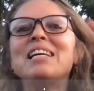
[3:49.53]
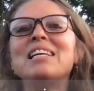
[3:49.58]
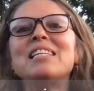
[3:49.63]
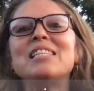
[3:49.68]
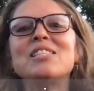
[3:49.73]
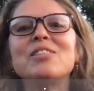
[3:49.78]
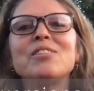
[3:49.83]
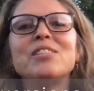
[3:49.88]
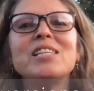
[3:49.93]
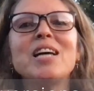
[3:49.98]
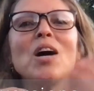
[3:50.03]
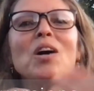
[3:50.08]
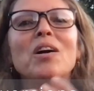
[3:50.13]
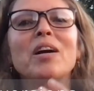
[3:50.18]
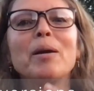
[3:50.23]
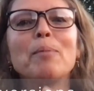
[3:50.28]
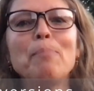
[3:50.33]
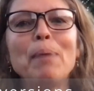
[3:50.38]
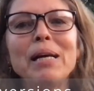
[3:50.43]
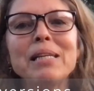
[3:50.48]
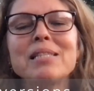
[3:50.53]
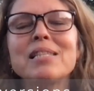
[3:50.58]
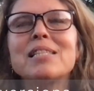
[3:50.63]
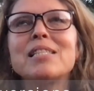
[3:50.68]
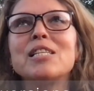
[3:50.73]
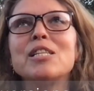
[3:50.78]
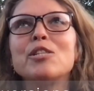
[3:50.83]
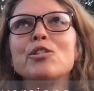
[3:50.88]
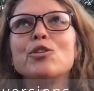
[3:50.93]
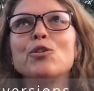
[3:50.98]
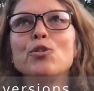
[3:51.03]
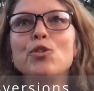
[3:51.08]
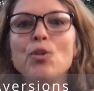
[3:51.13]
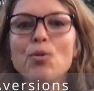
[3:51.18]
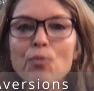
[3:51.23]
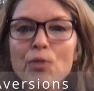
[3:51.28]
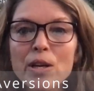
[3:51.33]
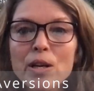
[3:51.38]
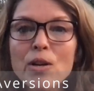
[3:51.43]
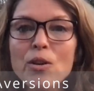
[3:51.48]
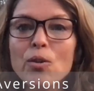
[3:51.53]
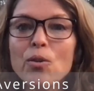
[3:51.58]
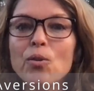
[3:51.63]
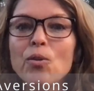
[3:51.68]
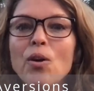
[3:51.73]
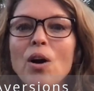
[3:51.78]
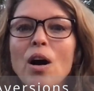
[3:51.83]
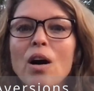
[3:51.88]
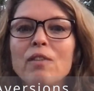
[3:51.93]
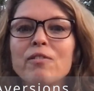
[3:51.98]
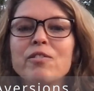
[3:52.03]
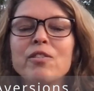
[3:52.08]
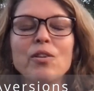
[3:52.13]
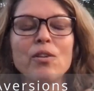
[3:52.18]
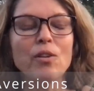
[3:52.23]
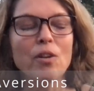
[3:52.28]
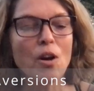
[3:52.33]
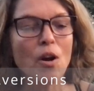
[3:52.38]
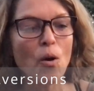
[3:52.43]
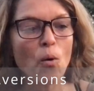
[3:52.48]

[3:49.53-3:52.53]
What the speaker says: So it's our capacity to renew after